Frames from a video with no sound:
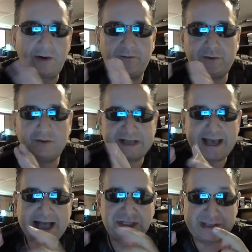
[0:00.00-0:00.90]
a few seconds,
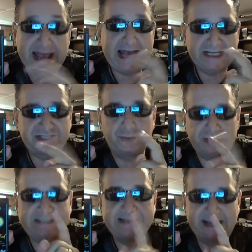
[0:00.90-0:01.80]
it actually has to
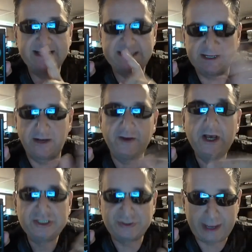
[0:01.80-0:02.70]
reset itself
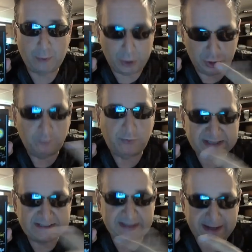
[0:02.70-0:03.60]
so that when you
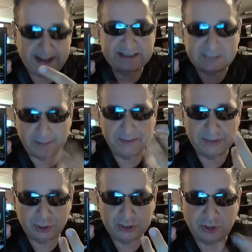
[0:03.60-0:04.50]
press it the next time, it
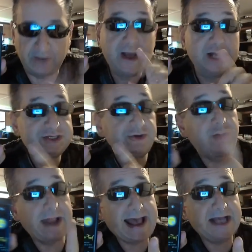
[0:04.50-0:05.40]
turns off. So you
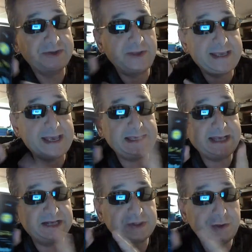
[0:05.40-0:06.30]
can actually get
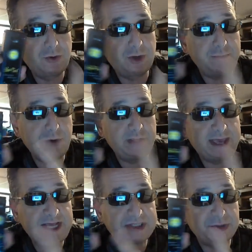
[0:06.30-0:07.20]
yes or no
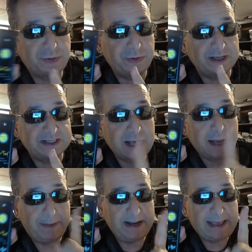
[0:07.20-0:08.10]
communication through this.
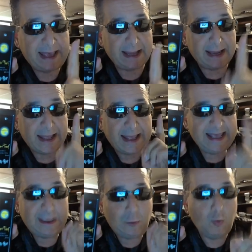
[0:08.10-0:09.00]
But again,
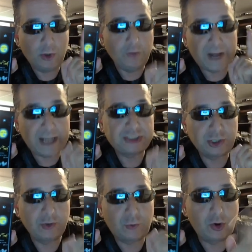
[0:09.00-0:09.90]
it will not
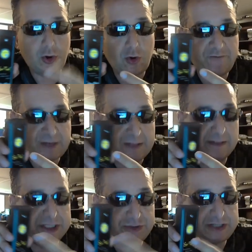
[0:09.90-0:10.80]
turn on or off
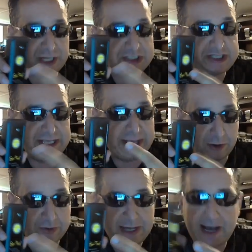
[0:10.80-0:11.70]
unless you touch the
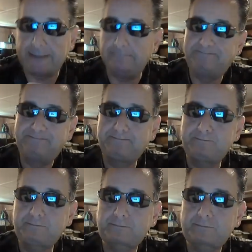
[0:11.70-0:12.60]
yellow dot.
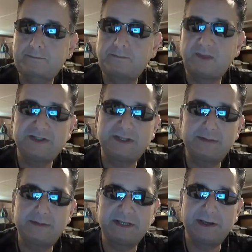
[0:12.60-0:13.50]
So let
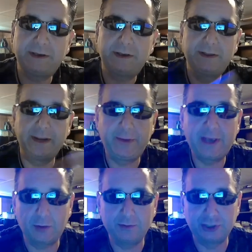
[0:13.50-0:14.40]
me see. There we
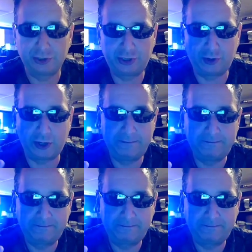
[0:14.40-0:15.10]
go. Turn it on.